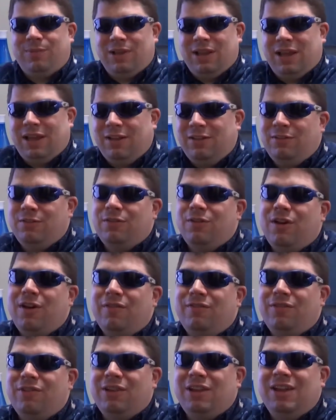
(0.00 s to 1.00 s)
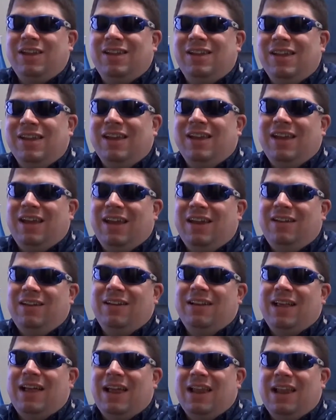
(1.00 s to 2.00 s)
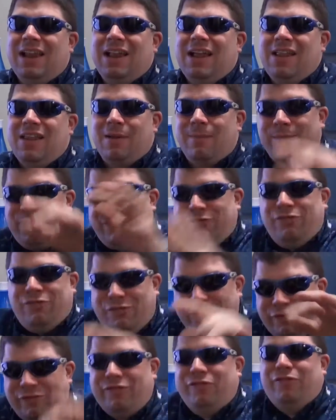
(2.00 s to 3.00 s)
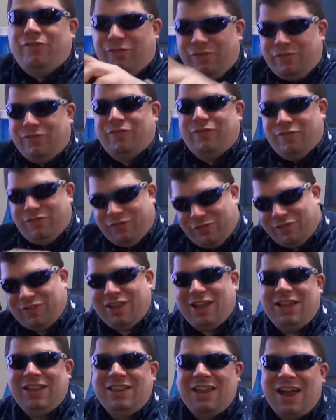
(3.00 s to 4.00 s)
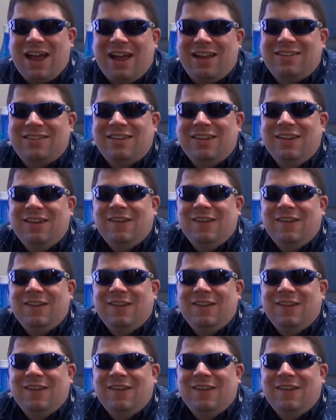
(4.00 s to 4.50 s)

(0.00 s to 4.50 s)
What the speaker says: Play it softly and la la la la, like that.